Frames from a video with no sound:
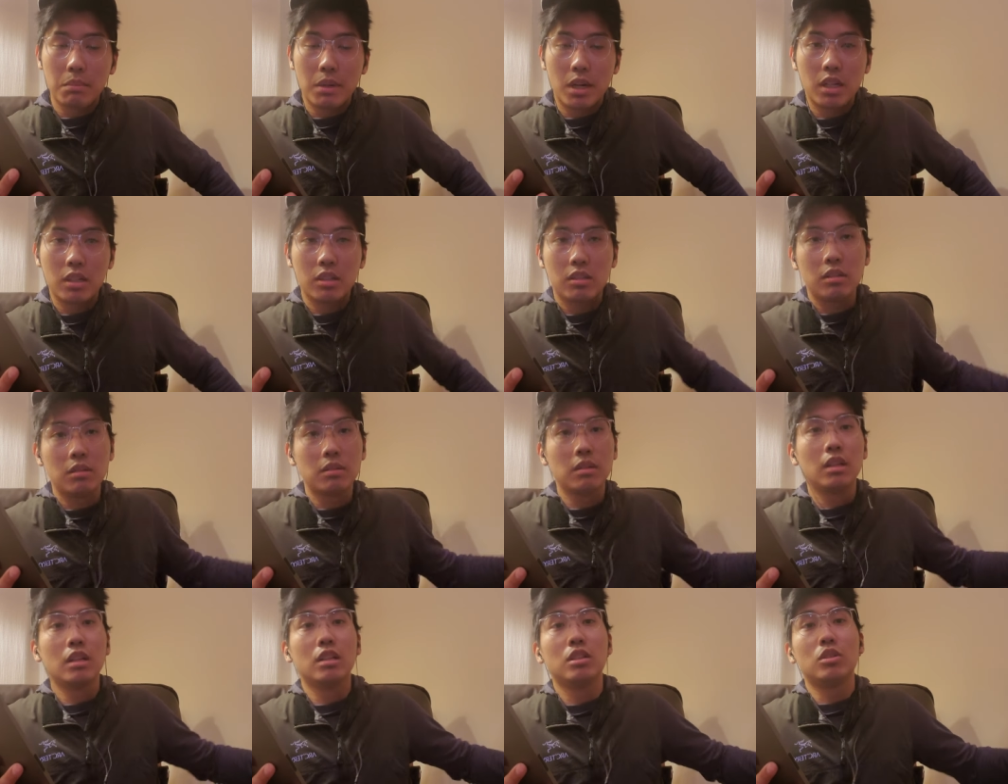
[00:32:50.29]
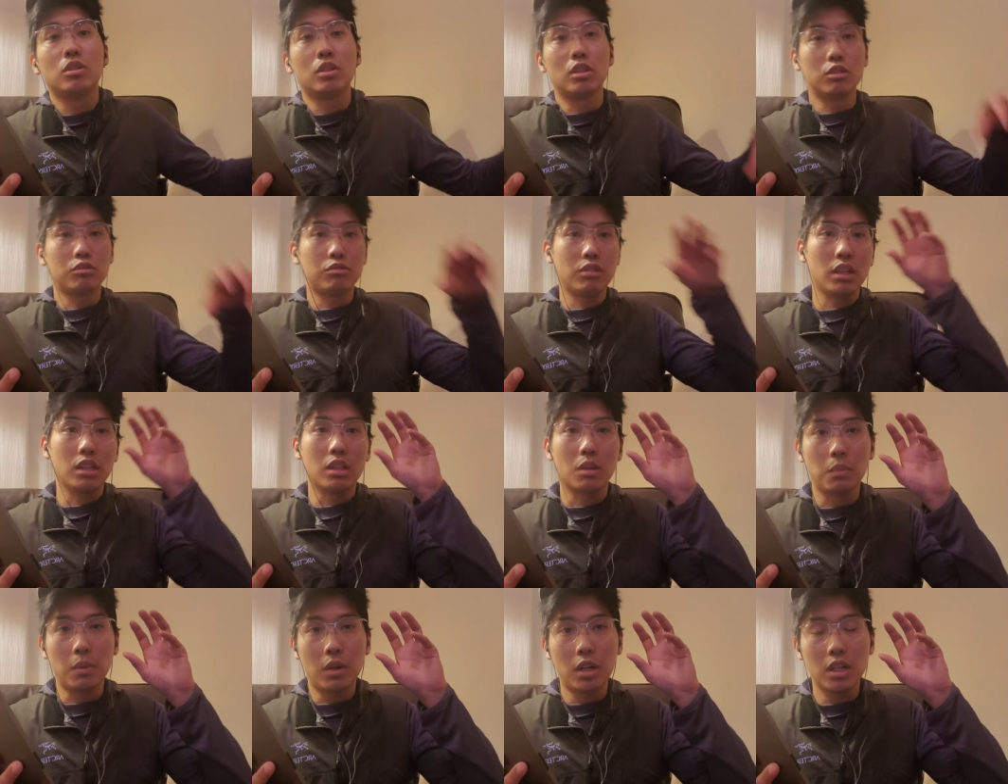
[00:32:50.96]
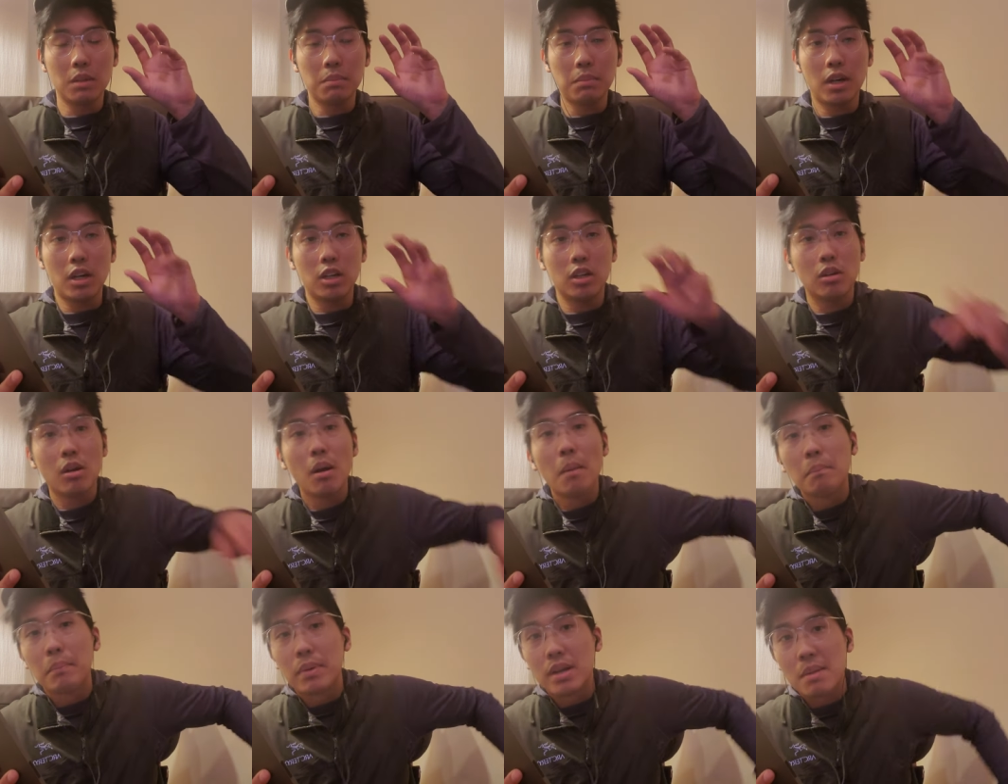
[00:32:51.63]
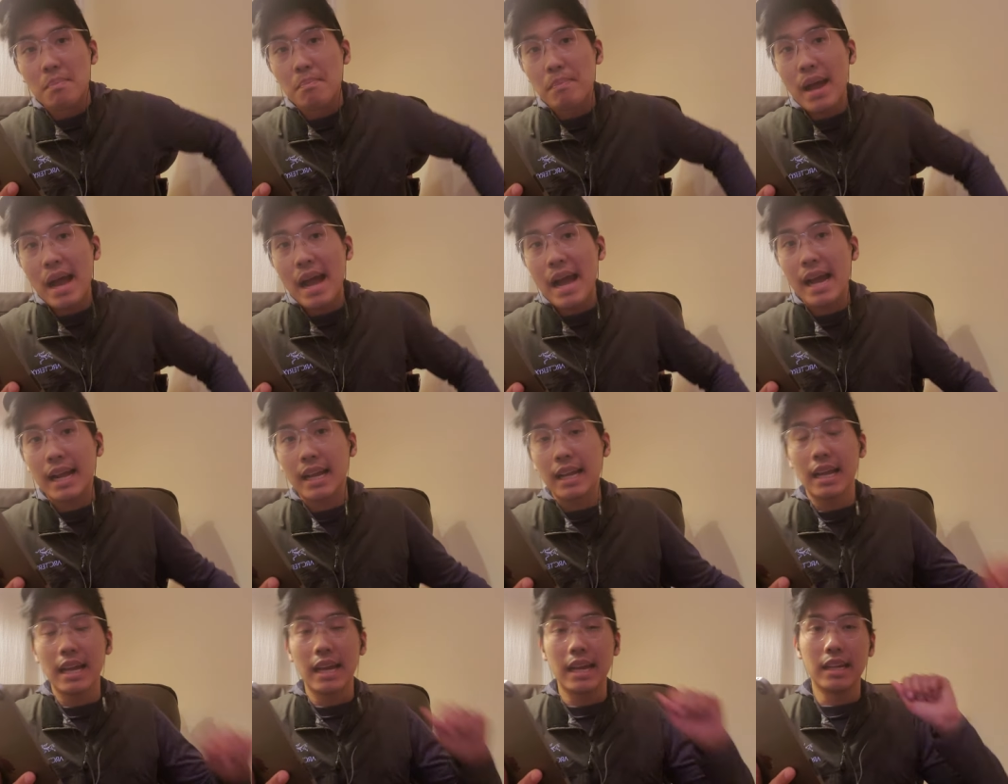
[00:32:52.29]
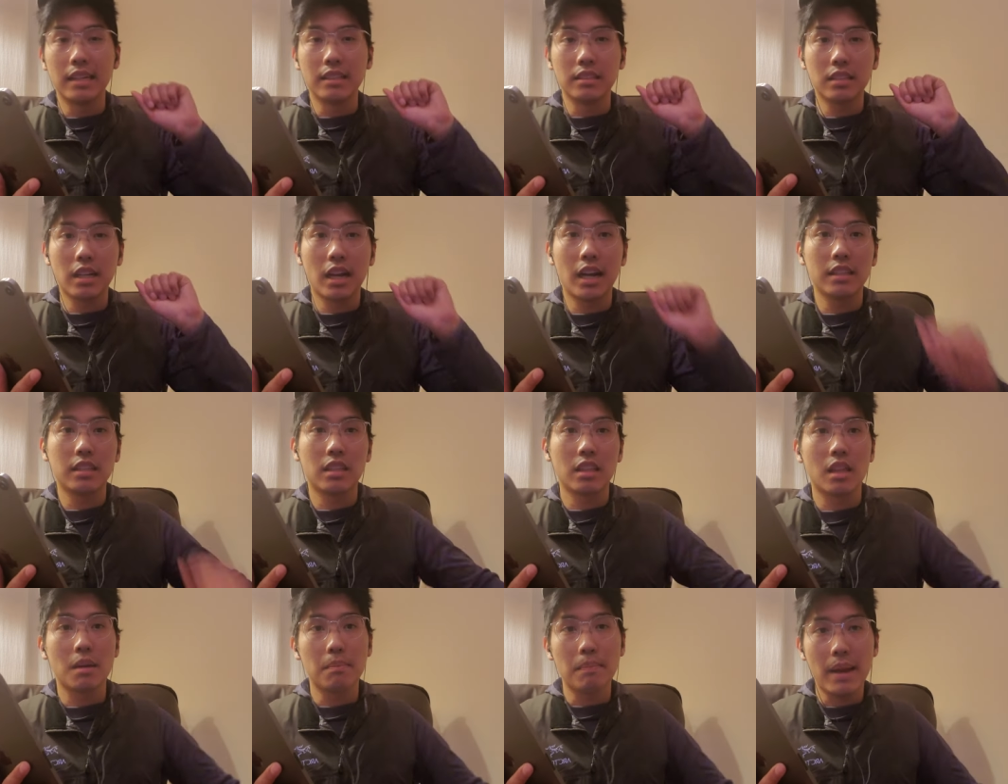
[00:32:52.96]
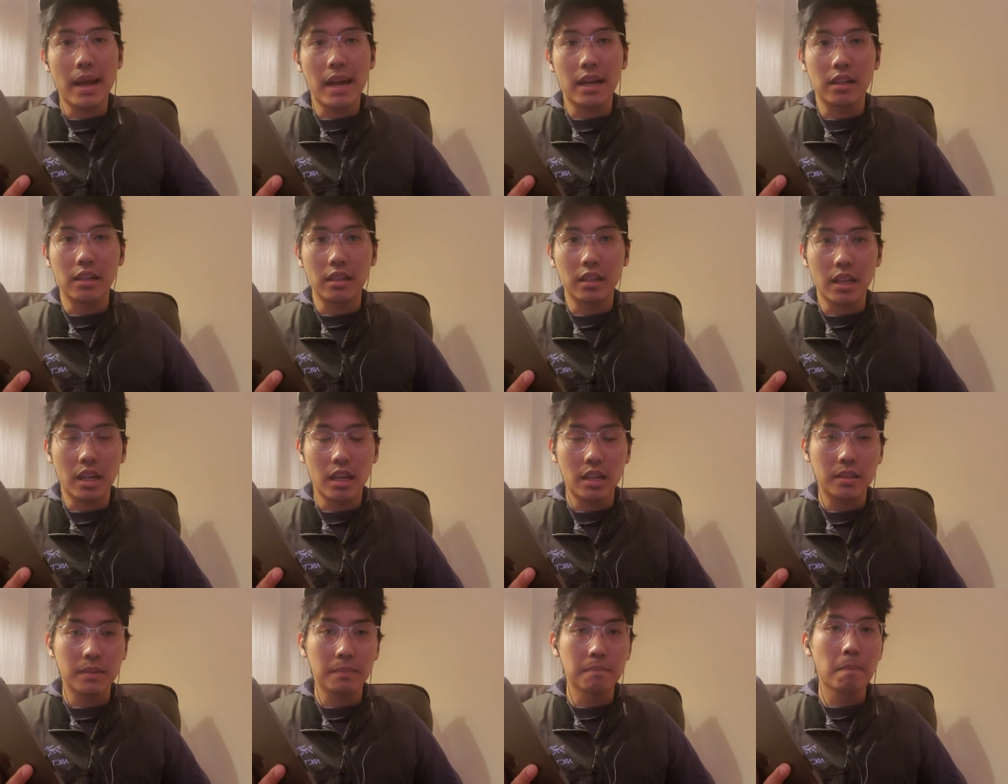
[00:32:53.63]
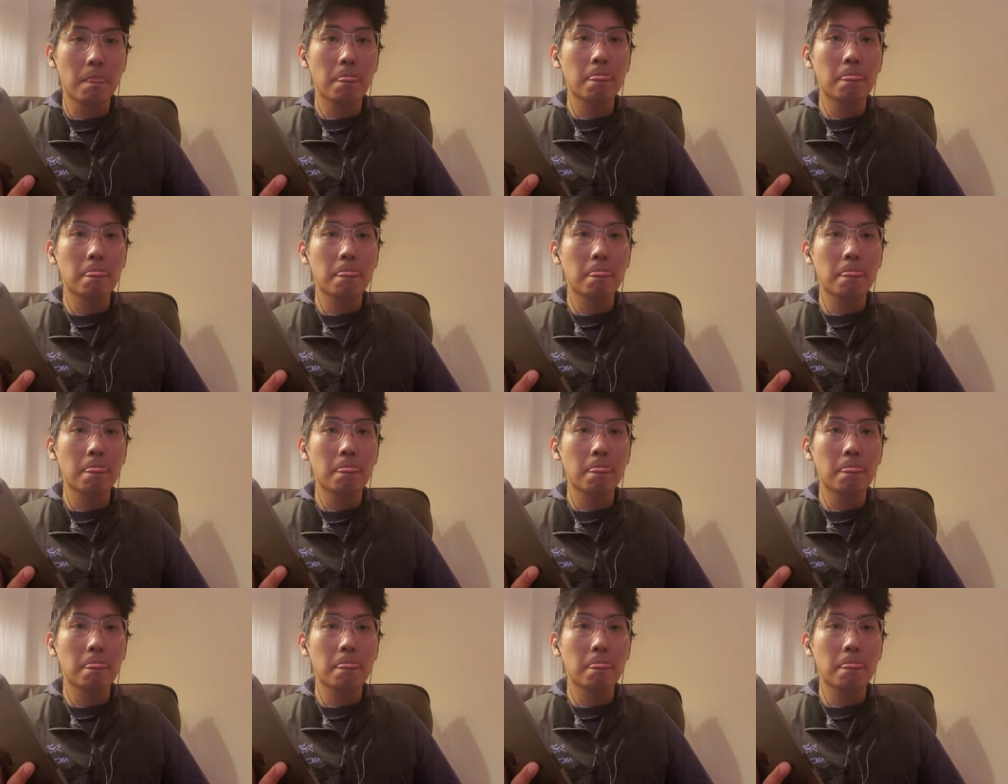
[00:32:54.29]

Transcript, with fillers: bottle, you can drink the water bottle, put it back and tighten the pack again.